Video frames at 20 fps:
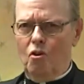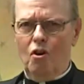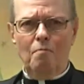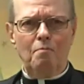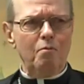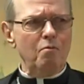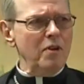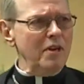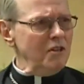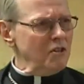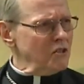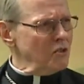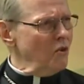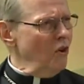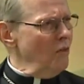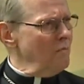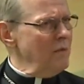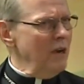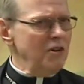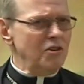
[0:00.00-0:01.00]
all priests,
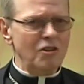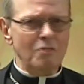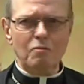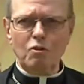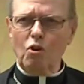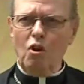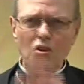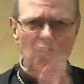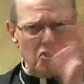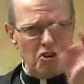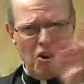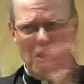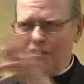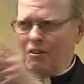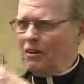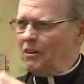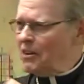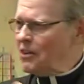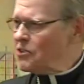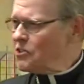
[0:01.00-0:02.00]
all bishops, all
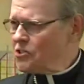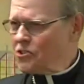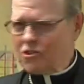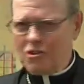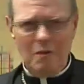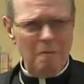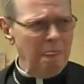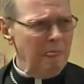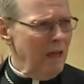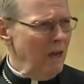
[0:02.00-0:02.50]
journalists,